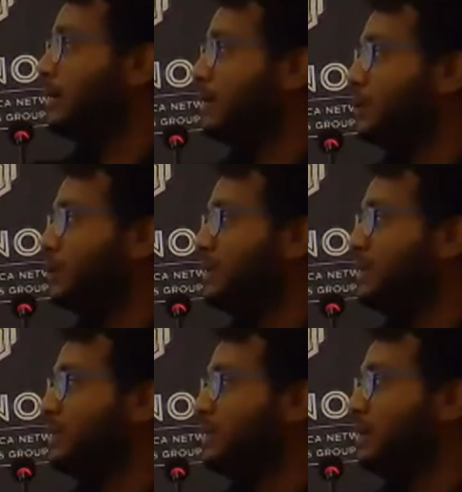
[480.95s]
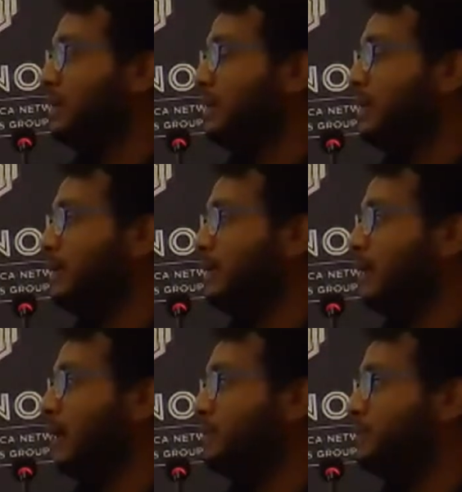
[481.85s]
do we see
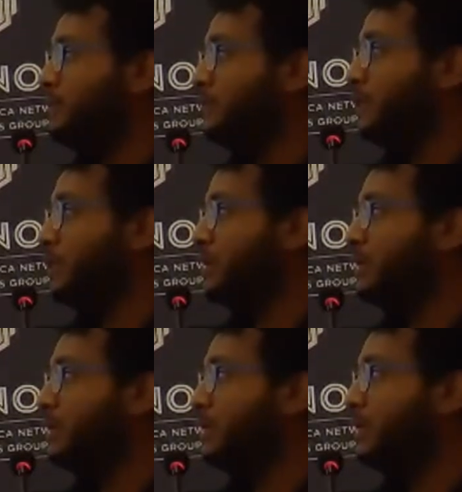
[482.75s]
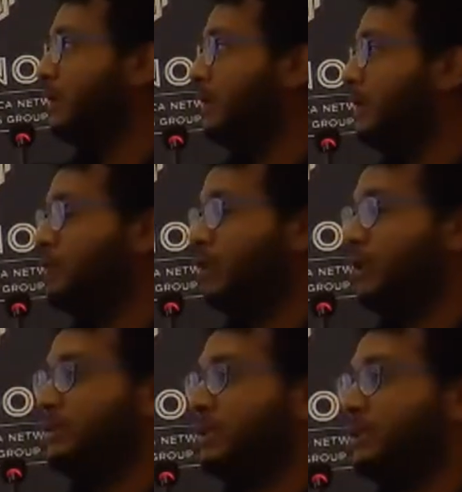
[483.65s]
a
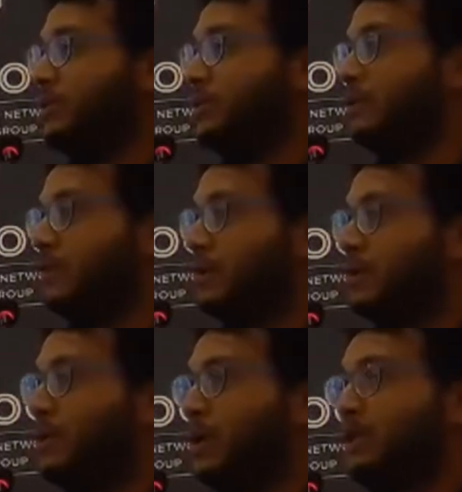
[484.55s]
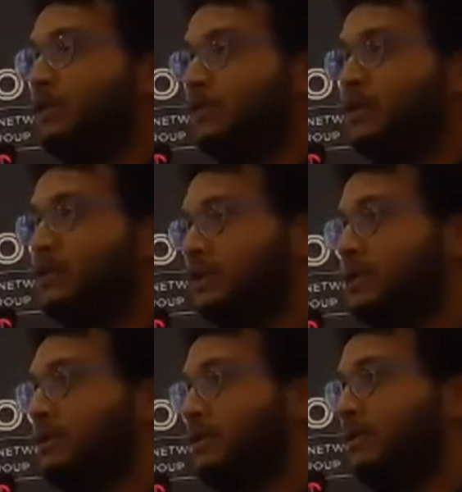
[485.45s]
difference in terms of quality of
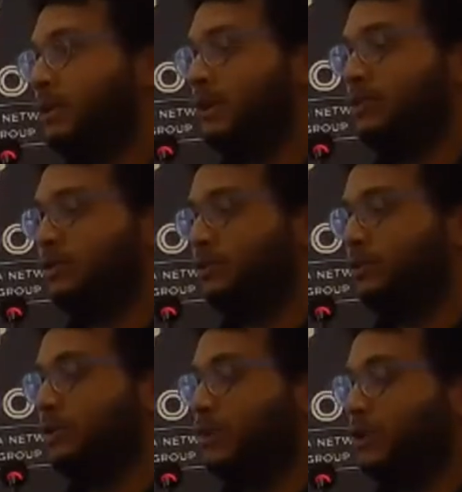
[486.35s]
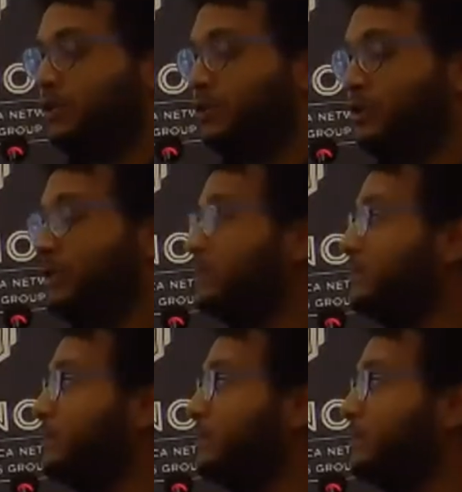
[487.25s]
service in those two different countries?